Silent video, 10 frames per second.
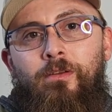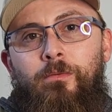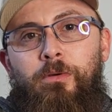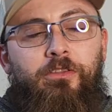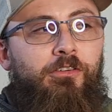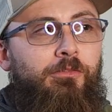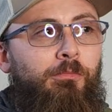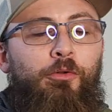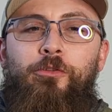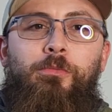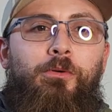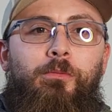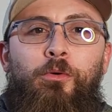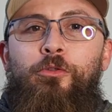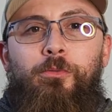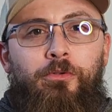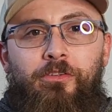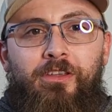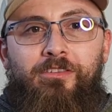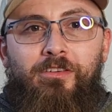But there's multiples
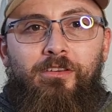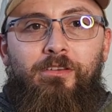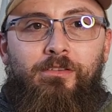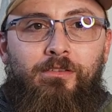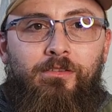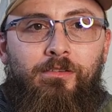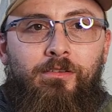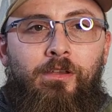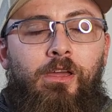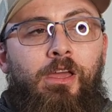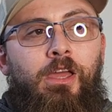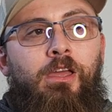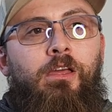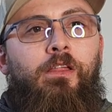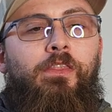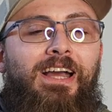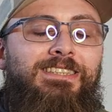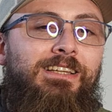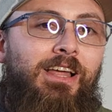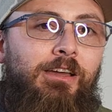listed. That's
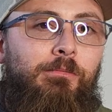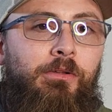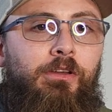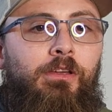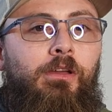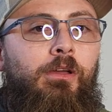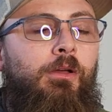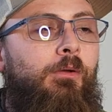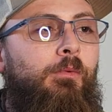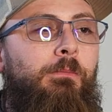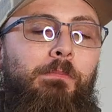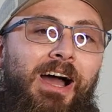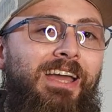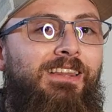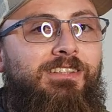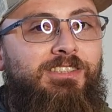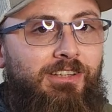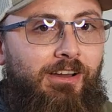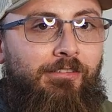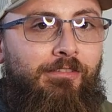a liability. We buy this
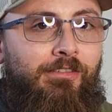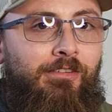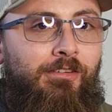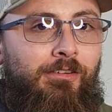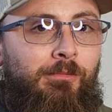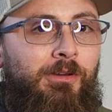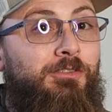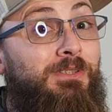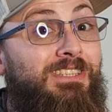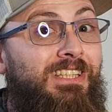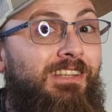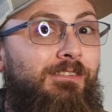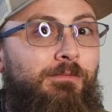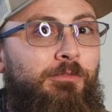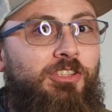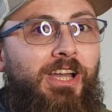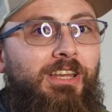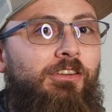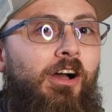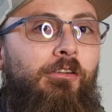stuff because we see the shiny
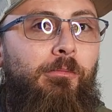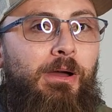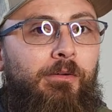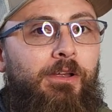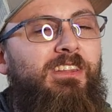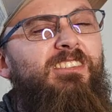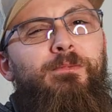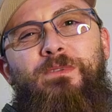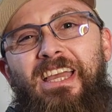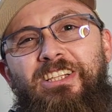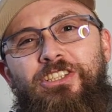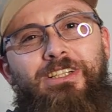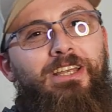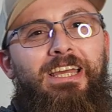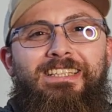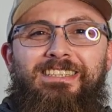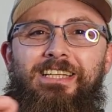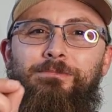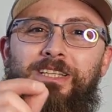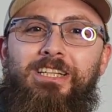dollar amount, right? The temptation. It's a
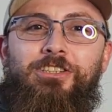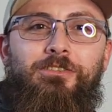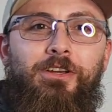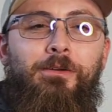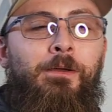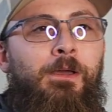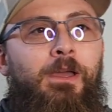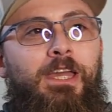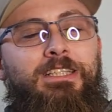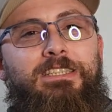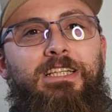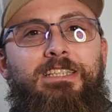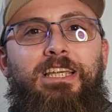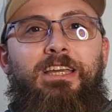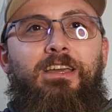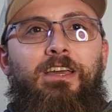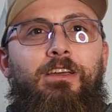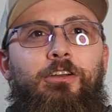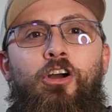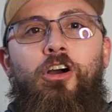temptation, right? It's like
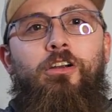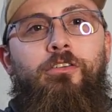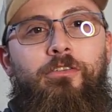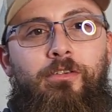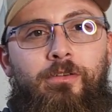cars,